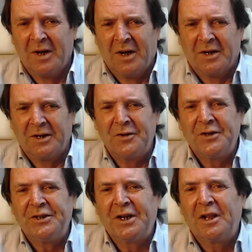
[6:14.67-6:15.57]
Now, the
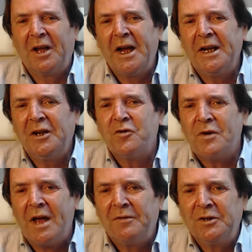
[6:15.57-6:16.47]
decline in
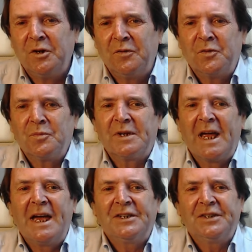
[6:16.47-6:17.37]
revenue from
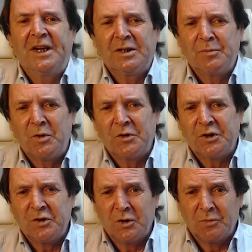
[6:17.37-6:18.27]
gas exports to
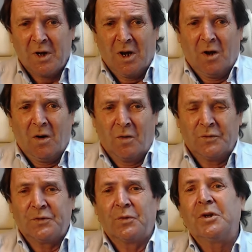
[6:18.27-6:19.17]
Europe
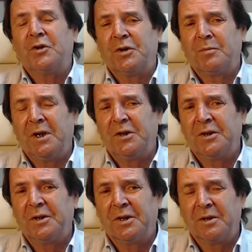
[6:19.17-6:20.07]
also contributed to
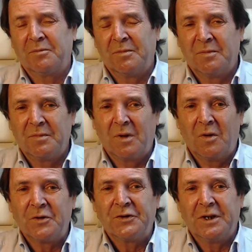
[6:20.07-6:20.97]
the
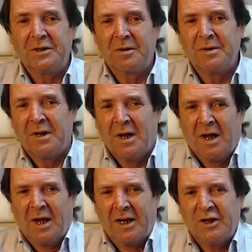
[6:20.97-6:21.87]
losses. I mean,
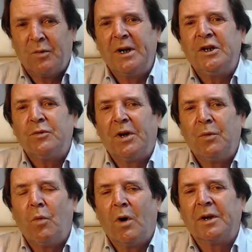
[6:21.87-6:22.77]
in
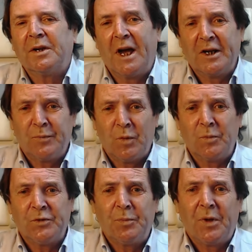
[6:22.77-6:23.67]
2021, Gazprom
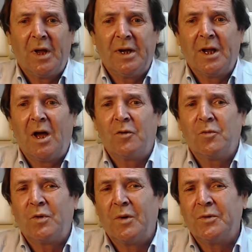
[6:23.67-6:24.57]
supplied
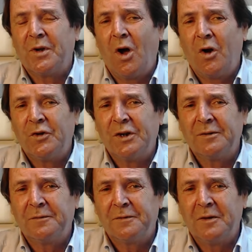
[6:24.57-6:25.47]
around
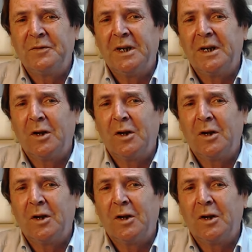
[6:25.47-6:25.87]
150